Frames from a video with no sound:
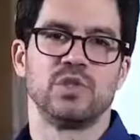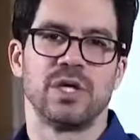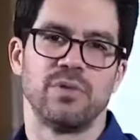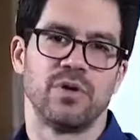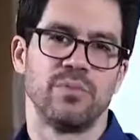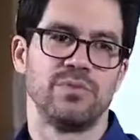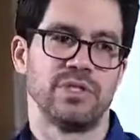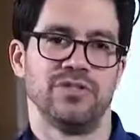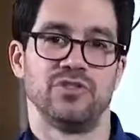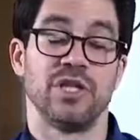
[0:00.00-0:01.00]
the
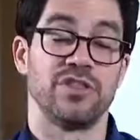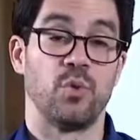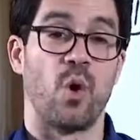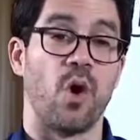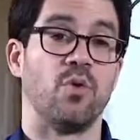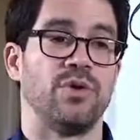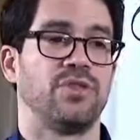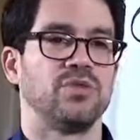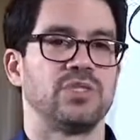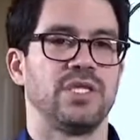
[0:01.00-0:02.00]
suburbs. And there's nothing wrong
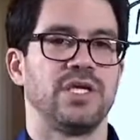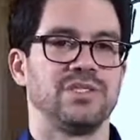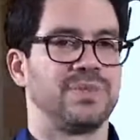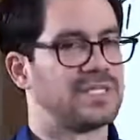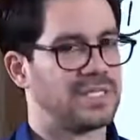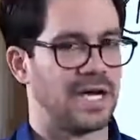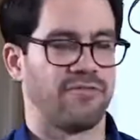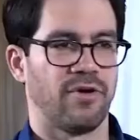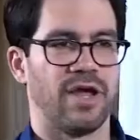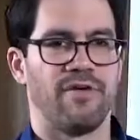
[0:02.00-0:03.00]
with those things, but it's not
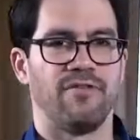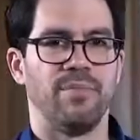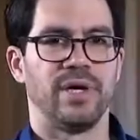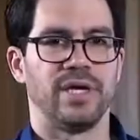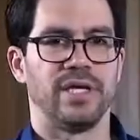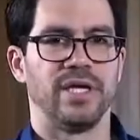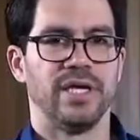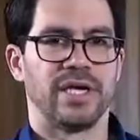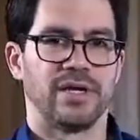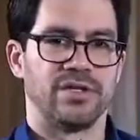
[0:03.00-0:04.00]
for everybody.
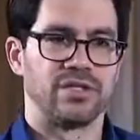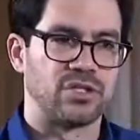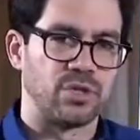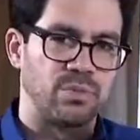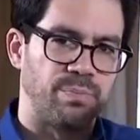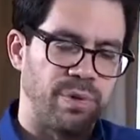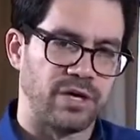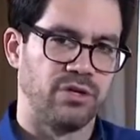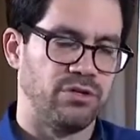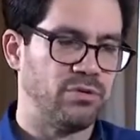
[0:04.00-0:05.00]
And the
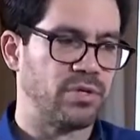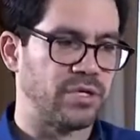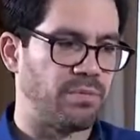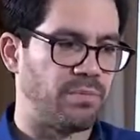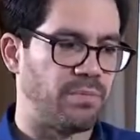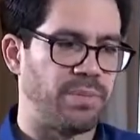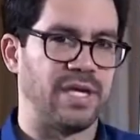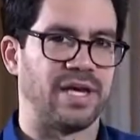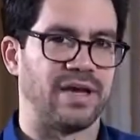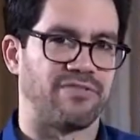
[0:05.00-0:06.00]
better you can
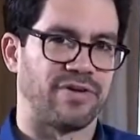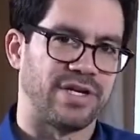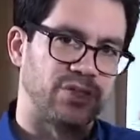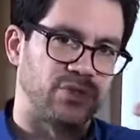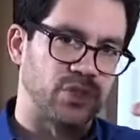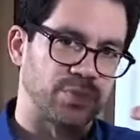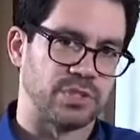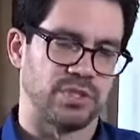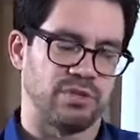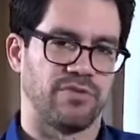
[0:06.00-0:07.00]
be at finding your
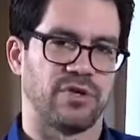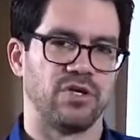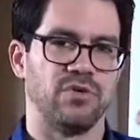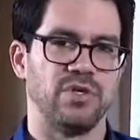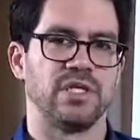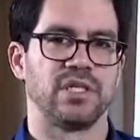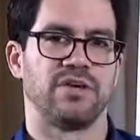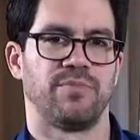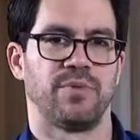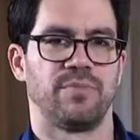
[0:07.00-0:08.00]
specific, unique
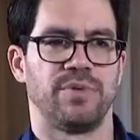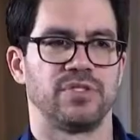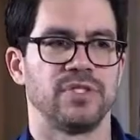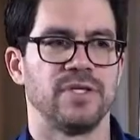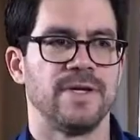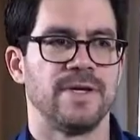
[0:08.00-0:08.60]
life purpose,